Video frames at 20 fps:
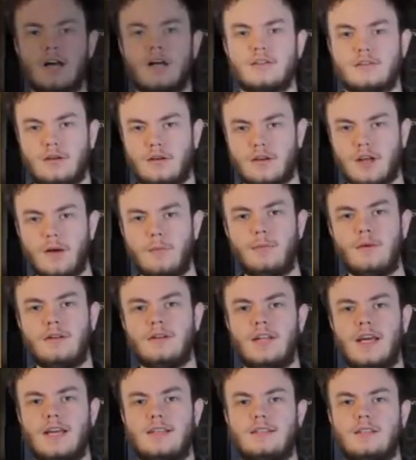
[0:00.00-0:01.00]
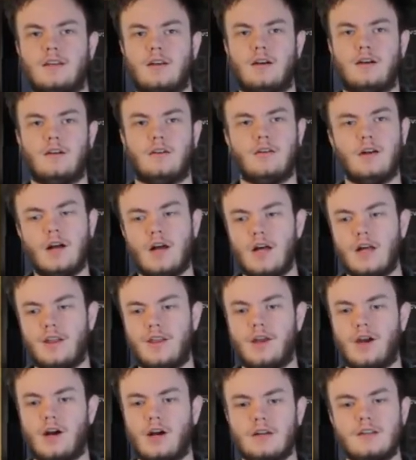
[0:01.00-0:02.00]
So a couple of days ago,
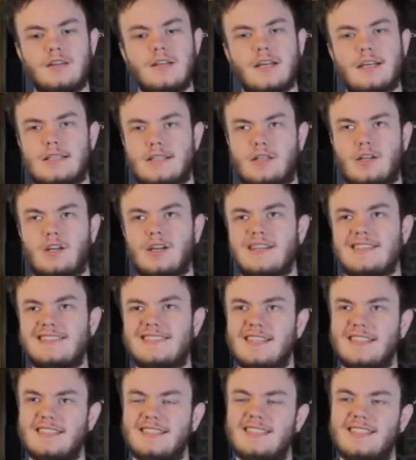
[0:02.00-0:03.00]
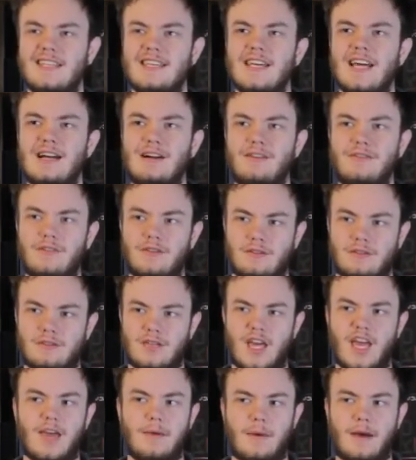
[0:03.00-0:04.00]
the RTX 3060 Ti reviews
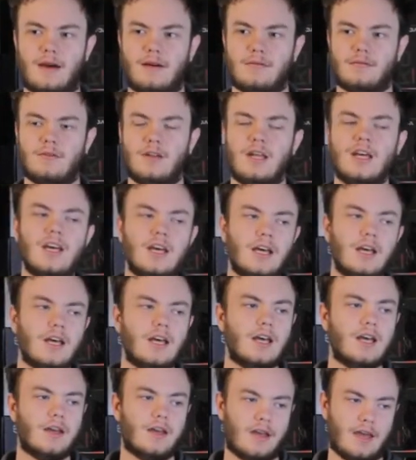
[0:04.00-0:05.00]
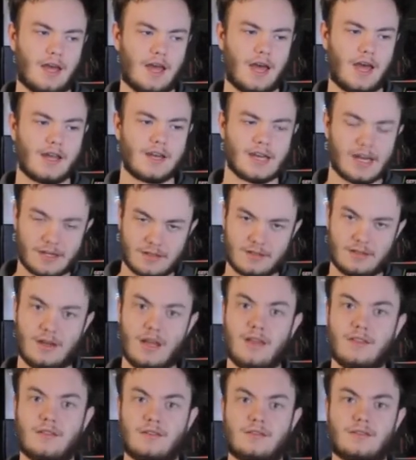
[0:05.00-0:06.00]
came out. And
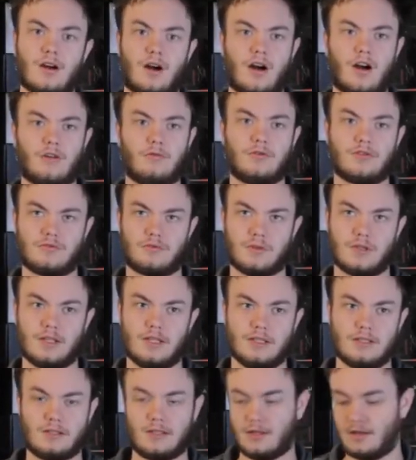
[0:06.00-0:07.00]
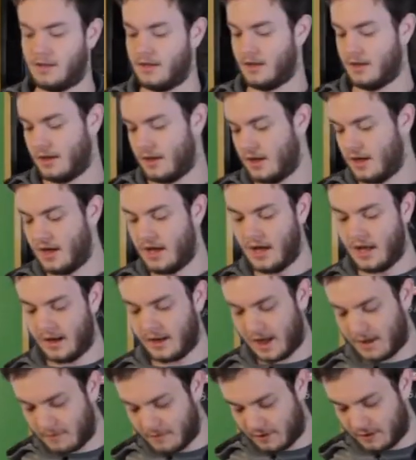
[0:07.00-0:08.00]
yesterday the card was released. And it
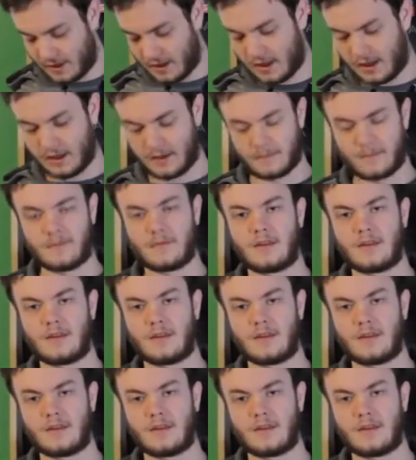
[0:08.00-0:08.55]
got me thinking,